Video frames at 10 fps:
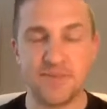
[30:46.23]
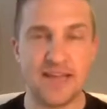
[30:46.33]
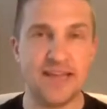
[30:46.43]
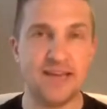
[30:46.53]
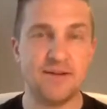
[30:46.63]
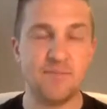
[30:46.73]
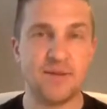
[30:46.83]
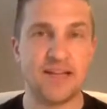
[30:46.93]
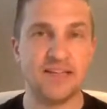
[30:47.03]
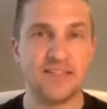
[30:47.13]
in
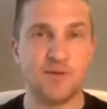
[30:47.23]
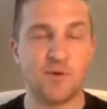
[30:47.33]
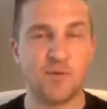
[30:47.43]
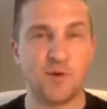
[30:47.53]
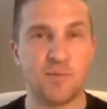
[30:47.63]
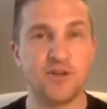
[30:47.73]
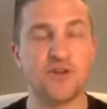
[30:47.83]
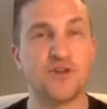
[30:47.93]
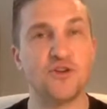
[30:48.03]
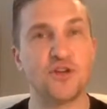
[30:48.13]
potentially what we're about to
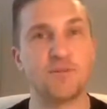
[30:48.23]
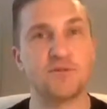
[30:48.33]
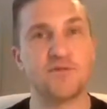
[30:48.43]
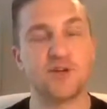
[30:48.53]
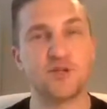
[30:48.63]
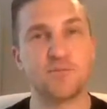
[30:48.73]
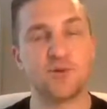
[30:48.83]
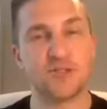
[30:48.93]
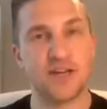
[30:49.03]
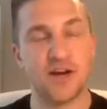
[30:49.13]
do in terms of our
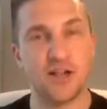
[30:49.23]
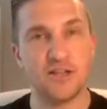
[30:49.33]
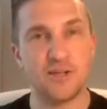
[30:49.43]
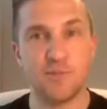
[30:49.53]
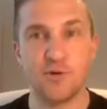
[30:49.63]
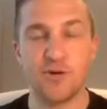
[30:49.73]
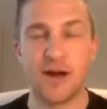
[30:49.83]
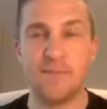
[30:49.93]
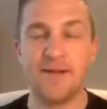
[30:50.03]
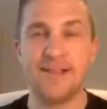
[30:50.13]
sports psychology
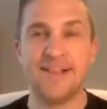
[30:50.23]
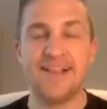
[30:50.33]
program.